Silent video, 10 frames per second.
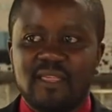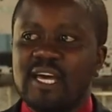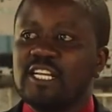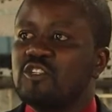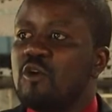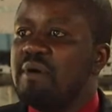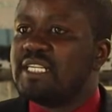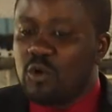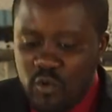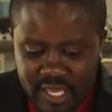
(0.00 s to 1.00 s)
There is no
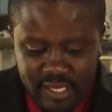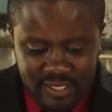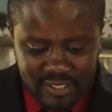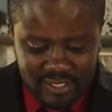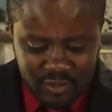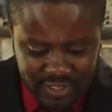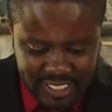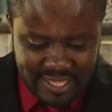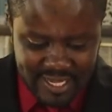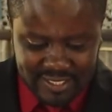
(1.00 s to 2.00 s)
better way to
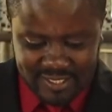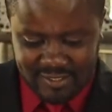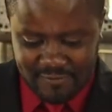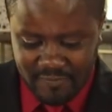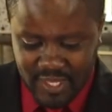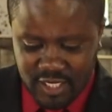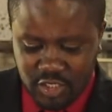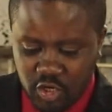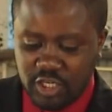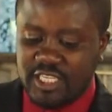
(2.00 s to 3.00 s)
say that.
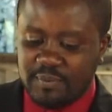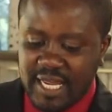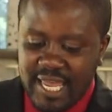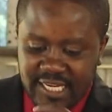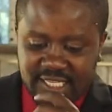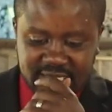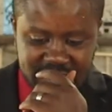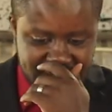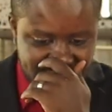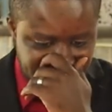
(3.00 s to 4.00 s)
John chapter 8,
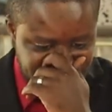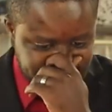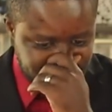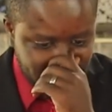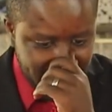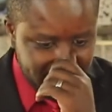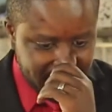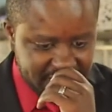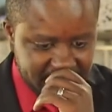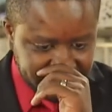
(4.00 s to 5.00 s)
verses 5.
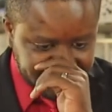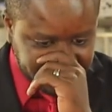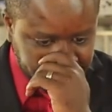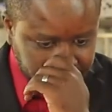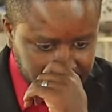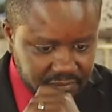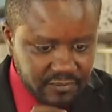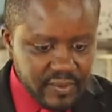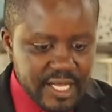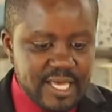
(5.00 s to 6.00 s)

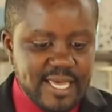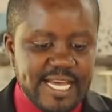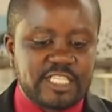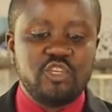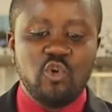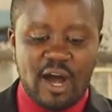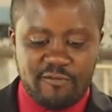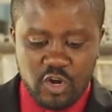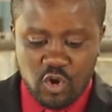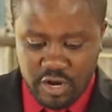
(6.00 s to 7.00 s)
Yet you
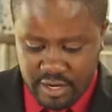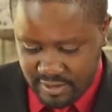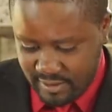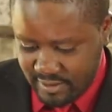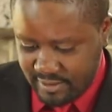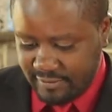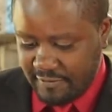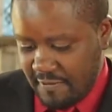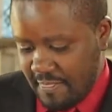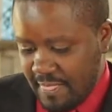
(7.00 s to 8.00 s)
have known
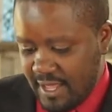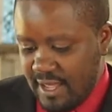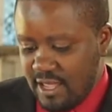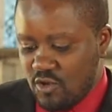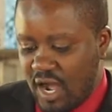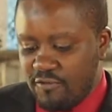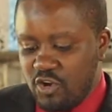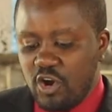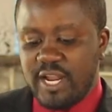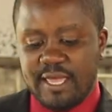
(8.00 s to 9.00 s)

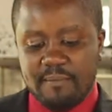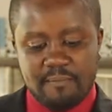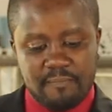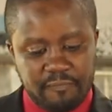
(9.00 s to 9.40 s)
him,